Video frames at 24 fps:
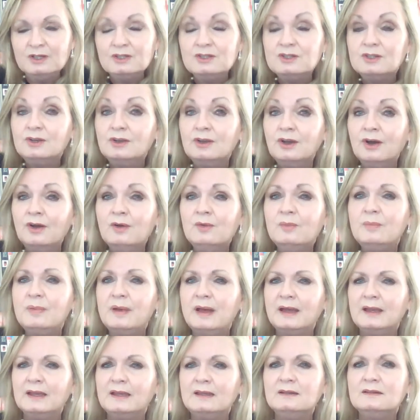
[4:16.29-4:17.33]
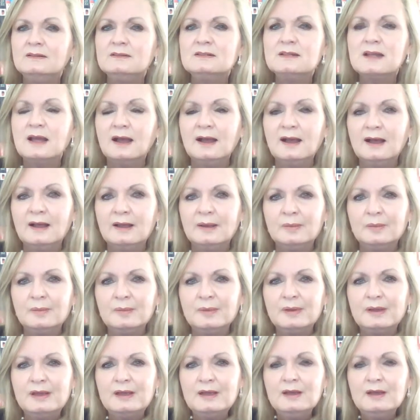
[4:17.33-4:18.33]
to go back in time.